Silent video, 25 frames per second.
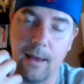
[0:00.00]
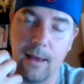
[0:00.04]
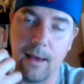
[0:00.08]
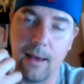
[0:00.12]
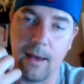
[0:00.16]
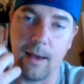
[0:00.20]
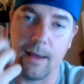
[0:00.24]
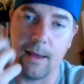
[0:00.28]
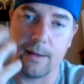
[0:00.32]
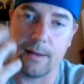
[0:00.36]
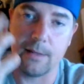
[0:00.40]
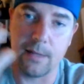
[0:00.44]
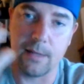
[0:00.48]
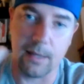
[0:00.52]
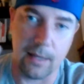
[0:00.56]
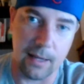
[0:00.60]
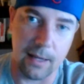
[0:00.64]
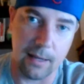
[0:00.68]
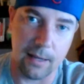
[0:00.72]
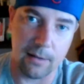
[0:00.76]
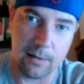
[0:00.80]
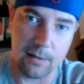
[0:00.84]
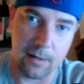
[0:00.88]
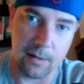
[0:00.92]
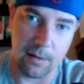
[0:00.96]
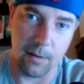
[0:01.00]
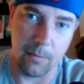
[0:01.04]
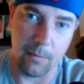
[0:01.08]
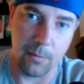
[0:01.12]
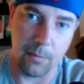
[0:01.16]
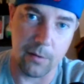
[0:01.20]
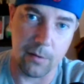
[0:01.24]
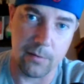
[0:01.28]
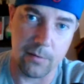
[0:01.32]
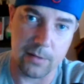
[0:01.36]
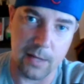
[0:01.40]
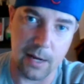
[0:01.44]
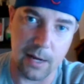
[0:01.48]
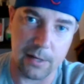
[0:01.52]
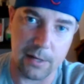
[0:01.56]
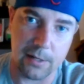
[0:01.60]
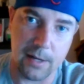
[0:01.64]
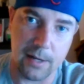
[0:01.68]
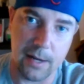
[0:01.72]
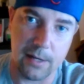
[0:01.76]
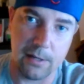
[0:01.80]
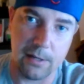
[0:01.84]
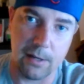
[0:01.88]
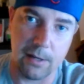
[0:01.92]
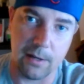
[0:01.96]
to improve his
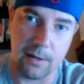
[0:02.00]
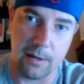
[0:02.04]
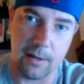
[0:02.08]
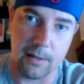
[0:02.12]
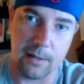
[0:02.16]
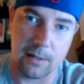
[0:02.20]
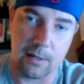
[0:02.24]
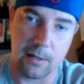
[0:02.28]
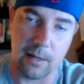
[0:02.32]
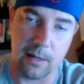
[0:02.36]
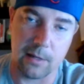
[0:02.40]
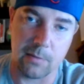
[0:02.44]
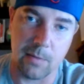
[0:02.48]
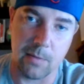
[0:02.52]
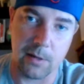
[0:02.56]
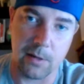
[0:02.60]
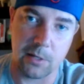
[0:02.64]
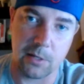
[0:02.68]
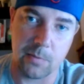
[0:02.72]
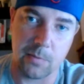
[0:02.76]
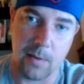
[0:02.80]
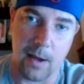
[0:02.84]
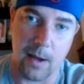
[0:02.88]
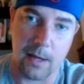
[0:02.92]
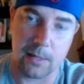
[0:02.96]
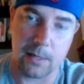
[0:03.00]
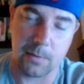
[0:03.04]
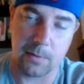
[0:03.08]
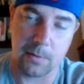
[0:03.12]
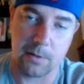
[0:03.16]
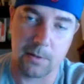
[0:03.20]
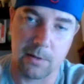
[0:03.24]
oxygenation as much as possible,